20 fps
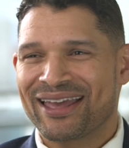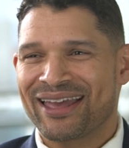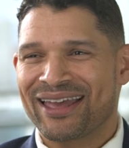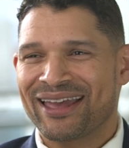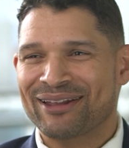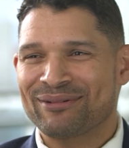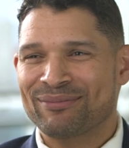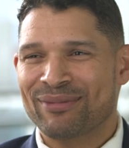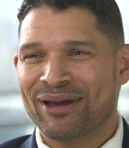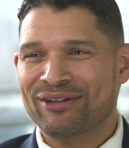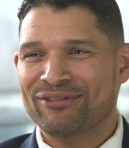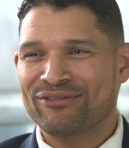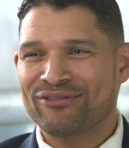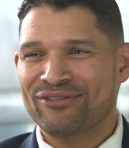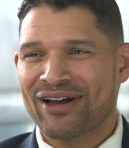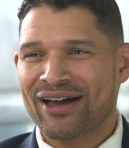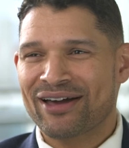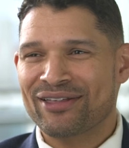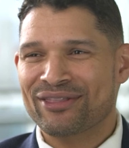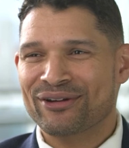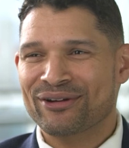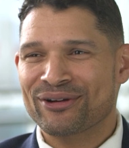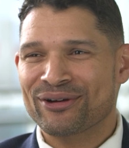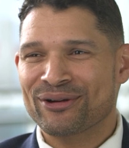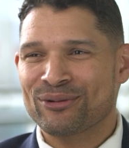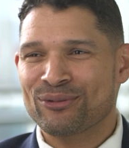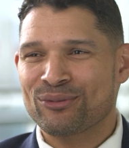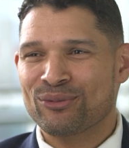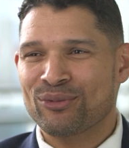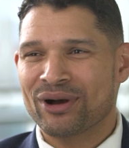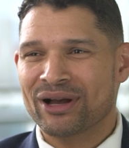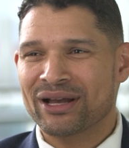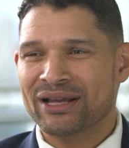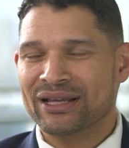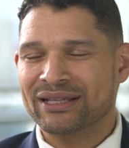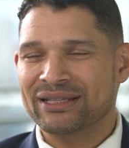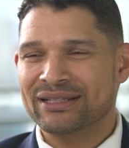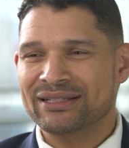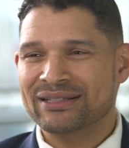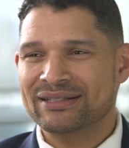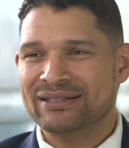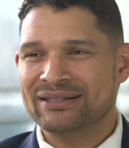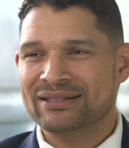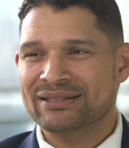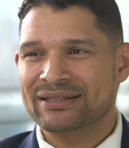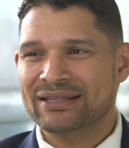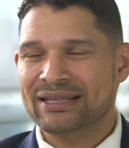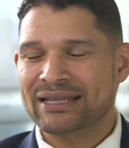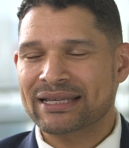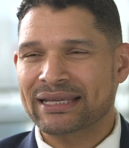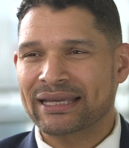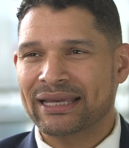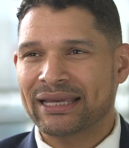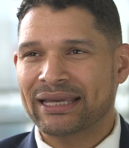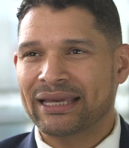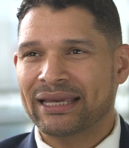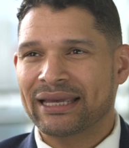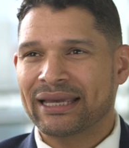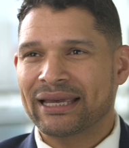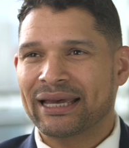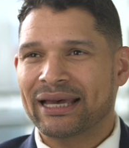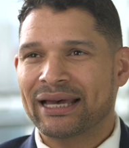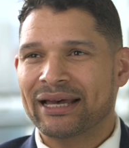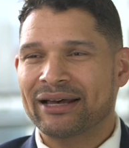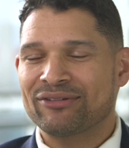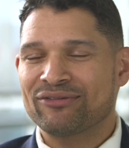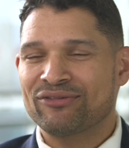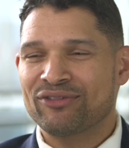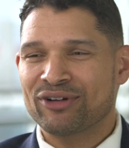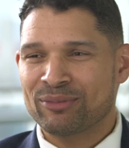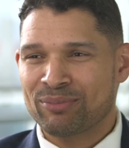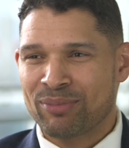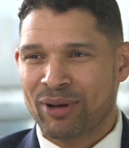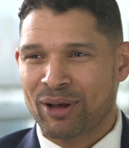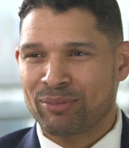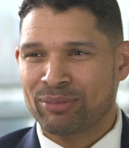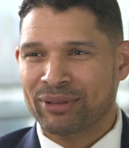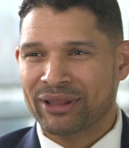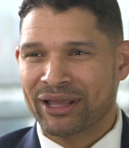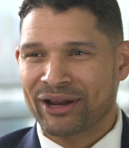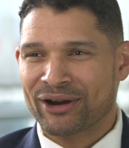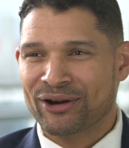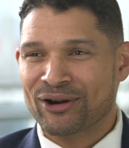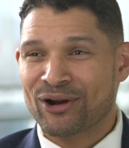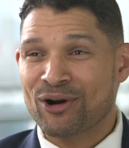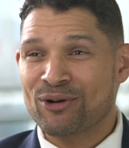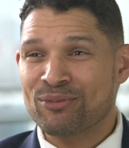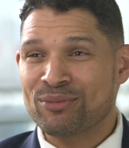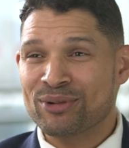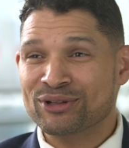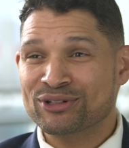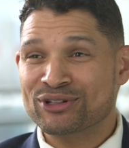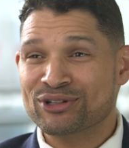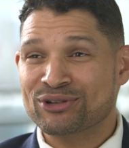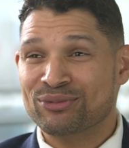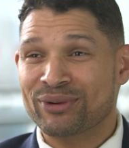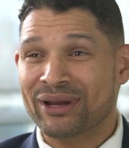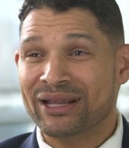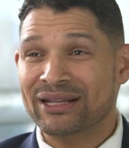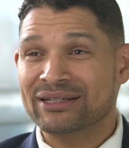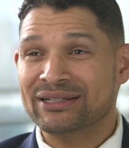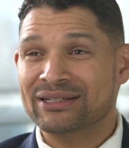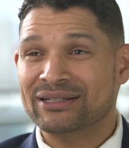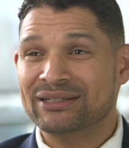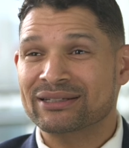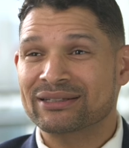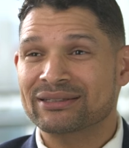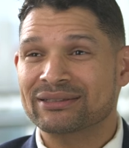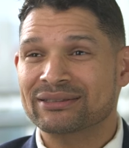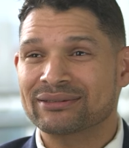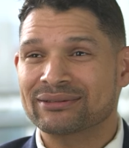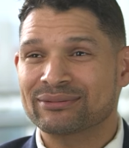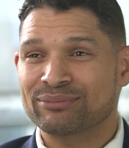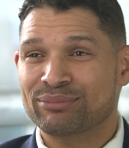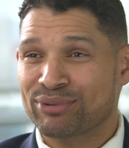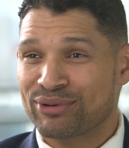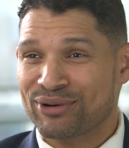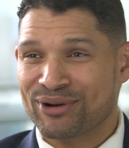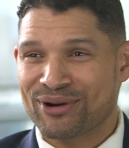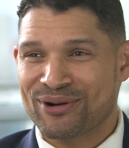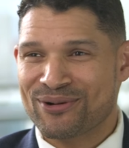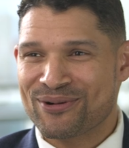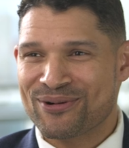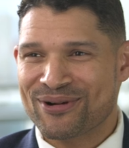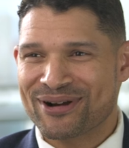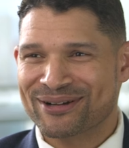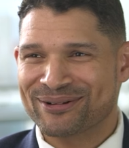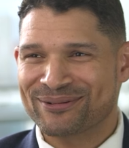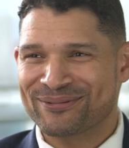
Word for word: and my father was a football player, almost went pro.